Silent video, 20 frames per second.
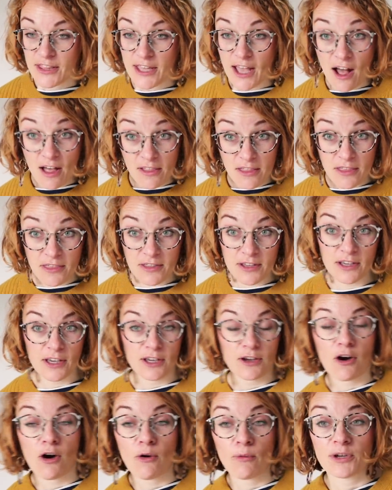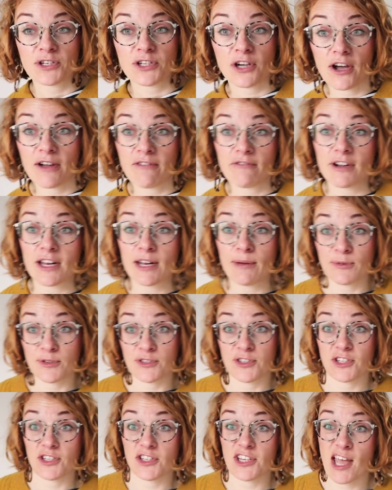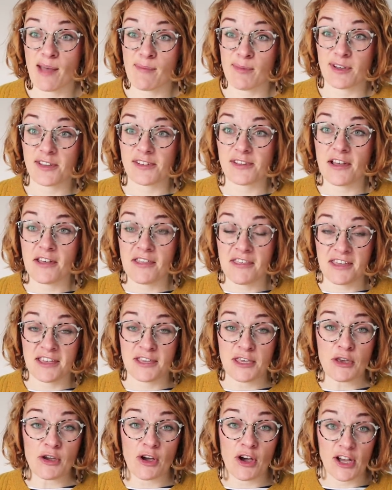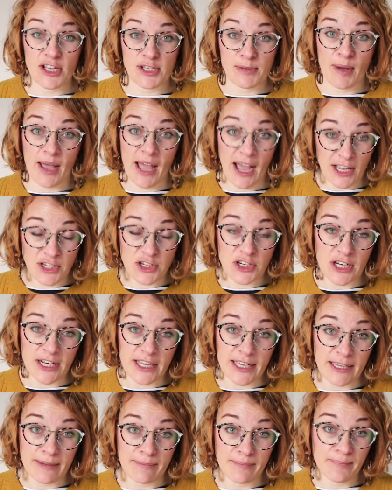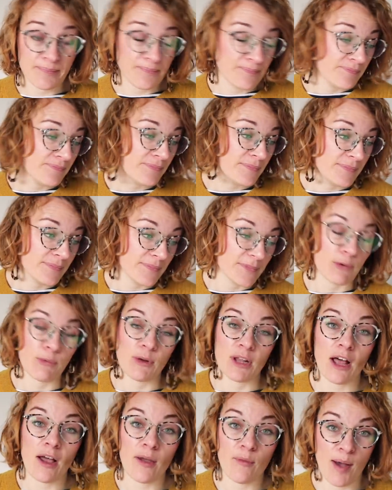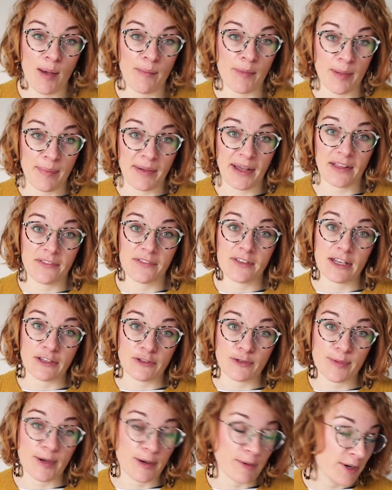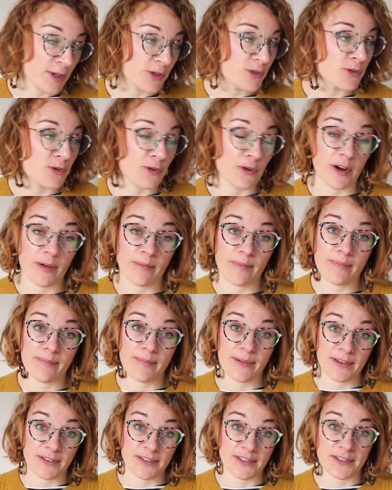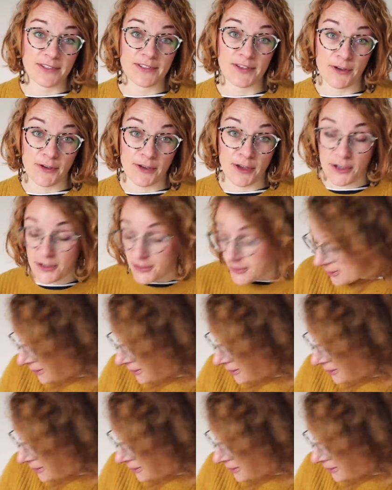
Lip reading: The other thing I got, which I really wanted to share because I think you guys might actually, well, I wet my pants a little bit when I saw it because it's so good.